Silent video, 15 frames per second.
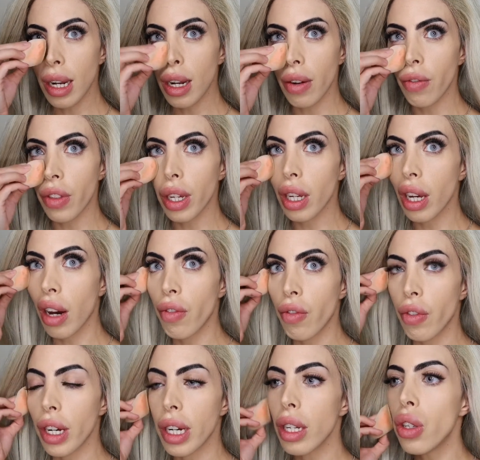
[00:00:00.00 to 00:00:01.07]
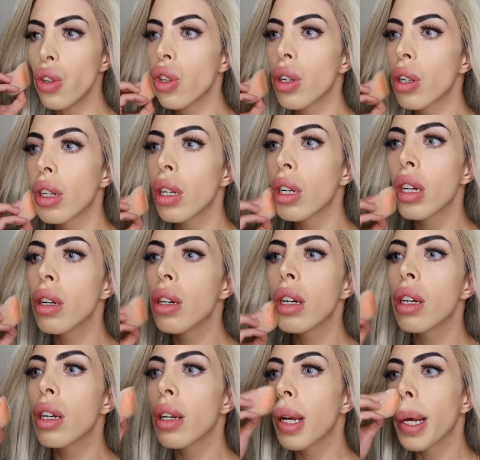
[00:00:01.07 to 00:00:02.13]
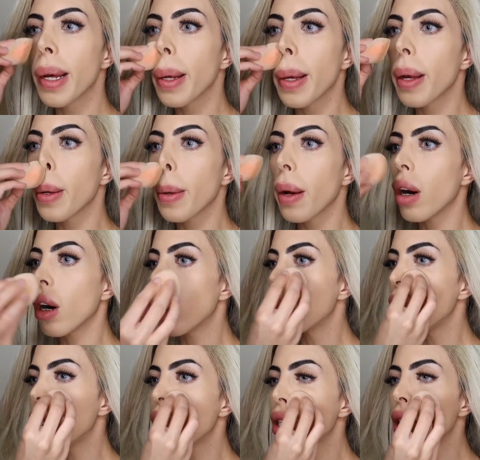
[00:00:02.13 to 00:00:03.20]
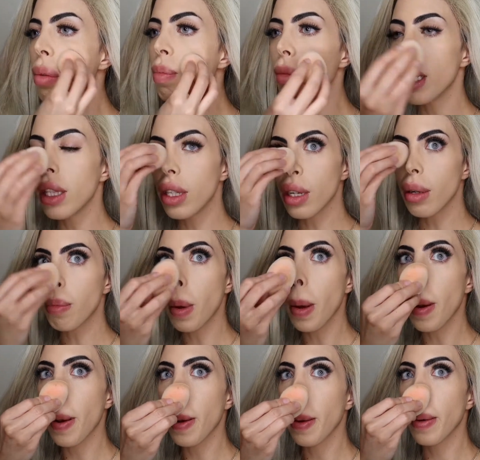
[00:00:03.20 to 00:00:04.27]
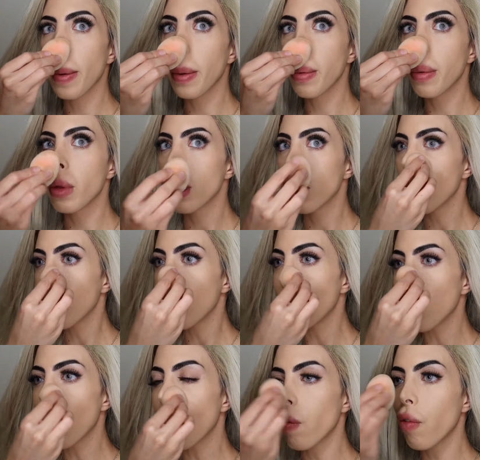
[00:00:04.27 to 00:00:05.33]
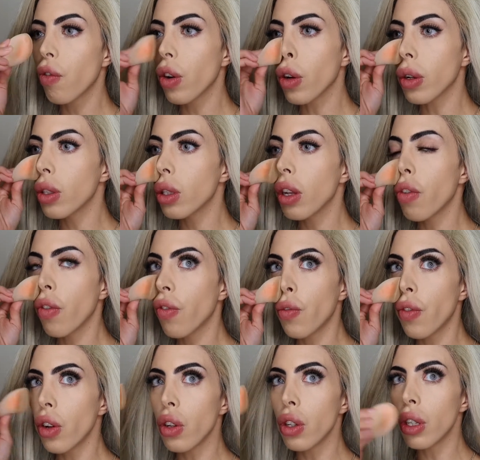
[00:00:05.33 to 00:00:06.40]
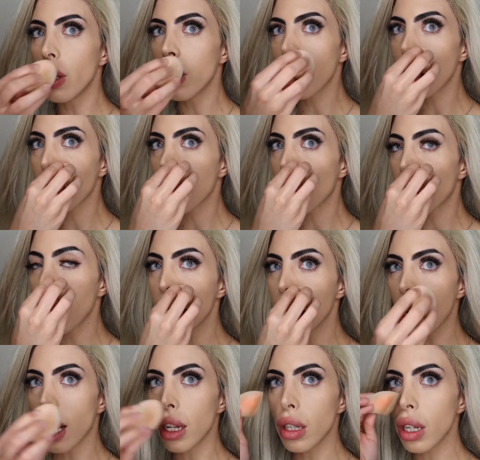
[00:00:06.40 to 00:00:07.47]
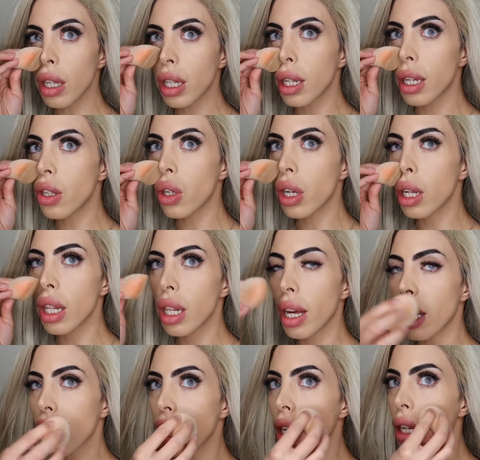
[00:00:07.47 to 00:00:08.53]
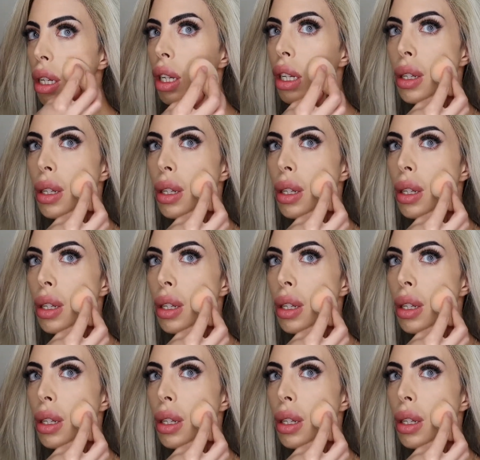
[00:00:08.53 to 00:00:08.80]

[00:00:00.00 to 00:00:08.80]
love the coverage on just a medium and not full. The full looks crazy. I look literally like a